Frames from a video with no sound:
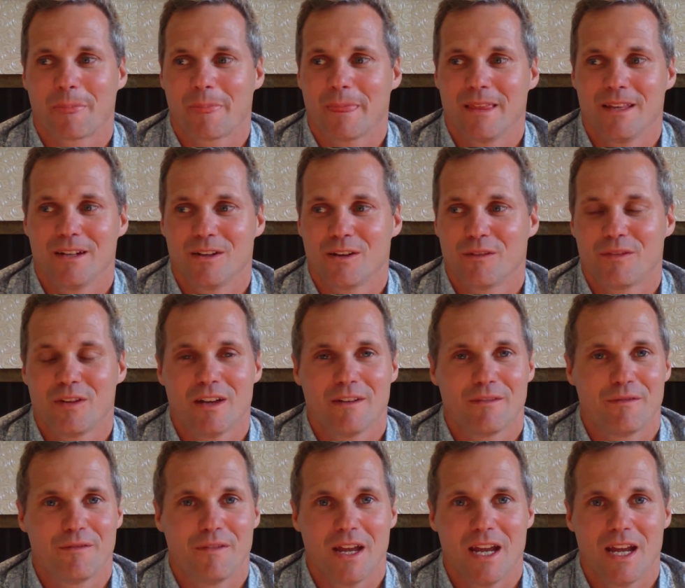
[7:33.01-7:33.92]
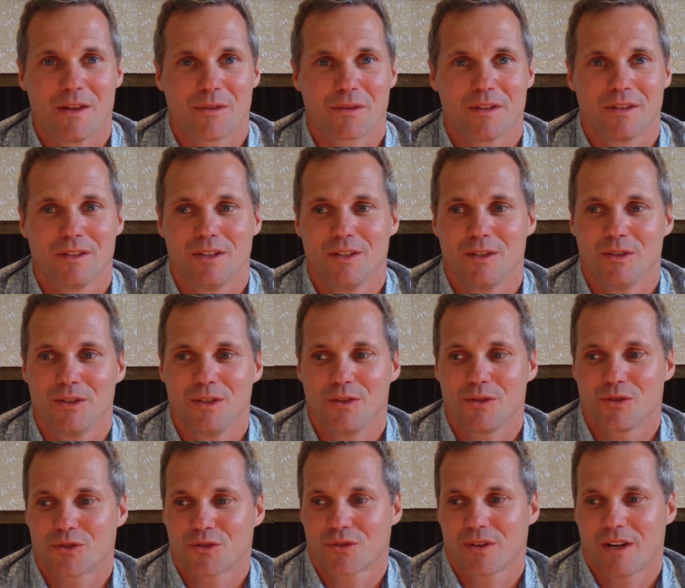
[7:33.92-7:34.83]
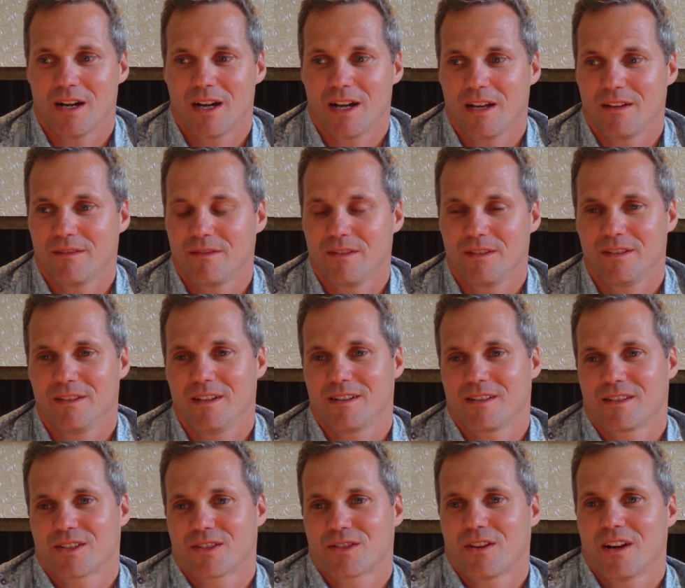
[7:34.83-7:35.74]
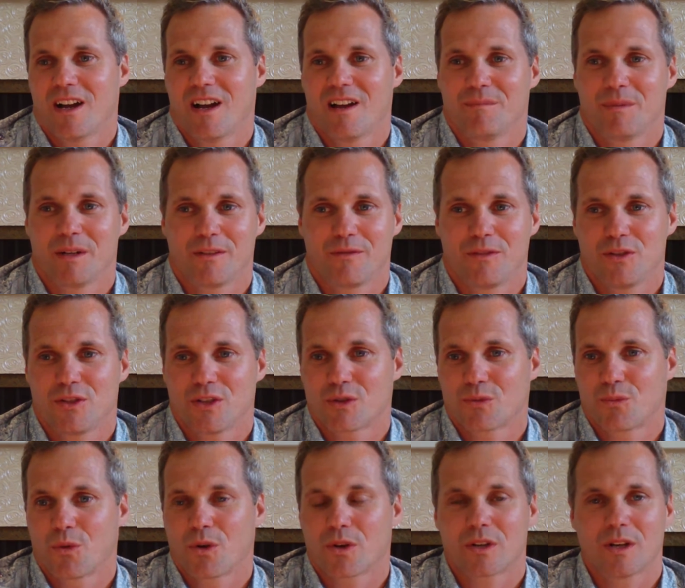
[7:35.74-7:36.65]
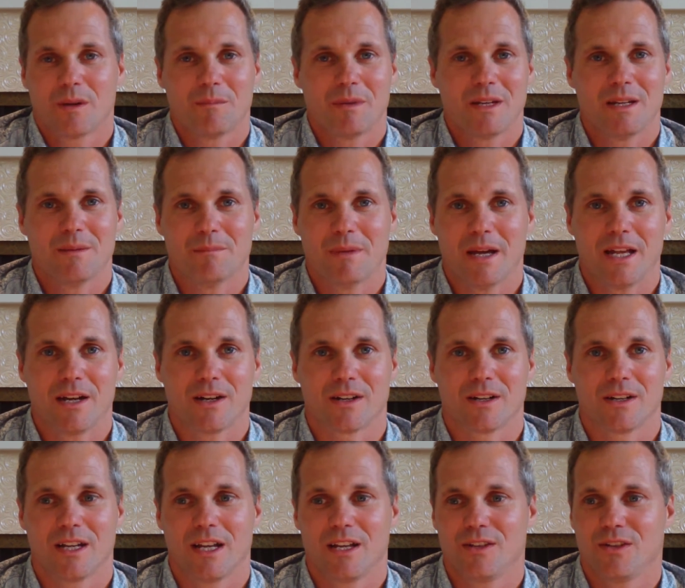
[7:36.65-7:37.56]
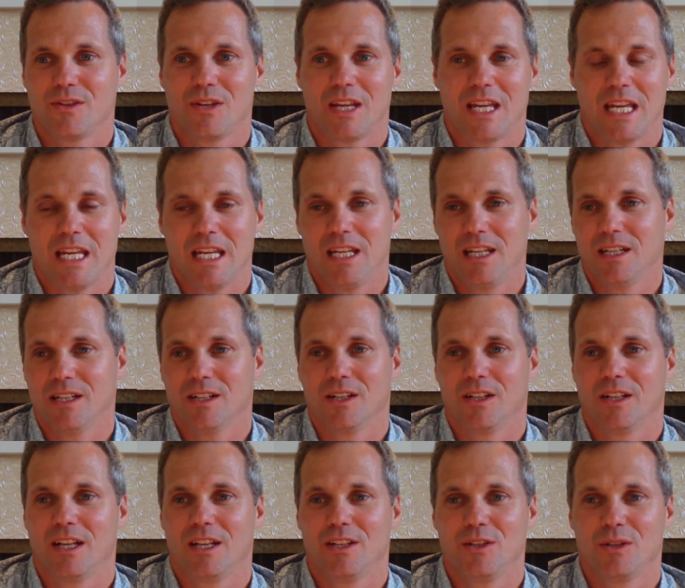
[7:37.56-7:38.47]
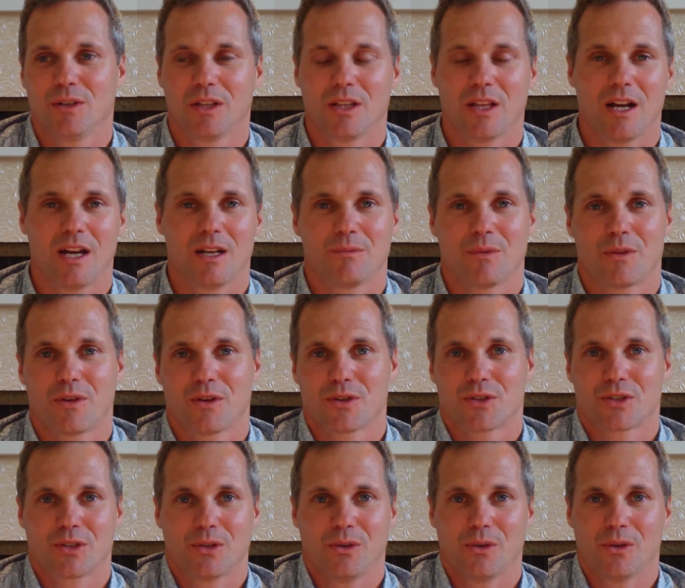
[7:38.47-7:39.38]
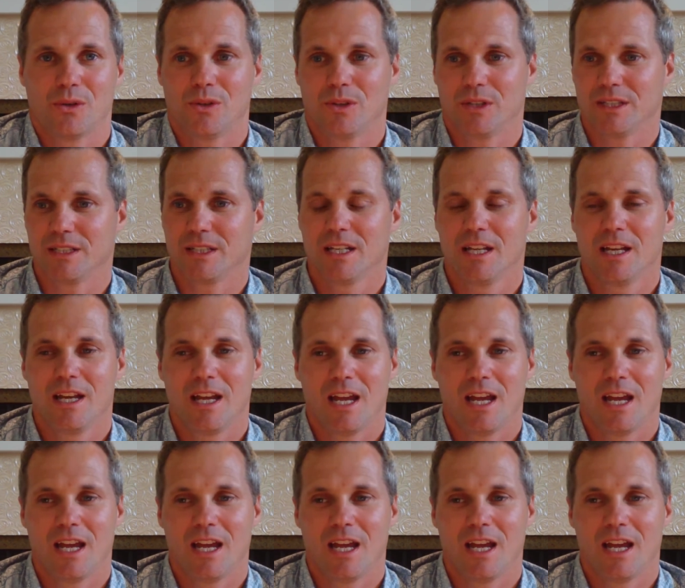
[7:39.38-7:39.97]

If you have faith and you not strive, but if you just work on being better and you heal and you align with your soul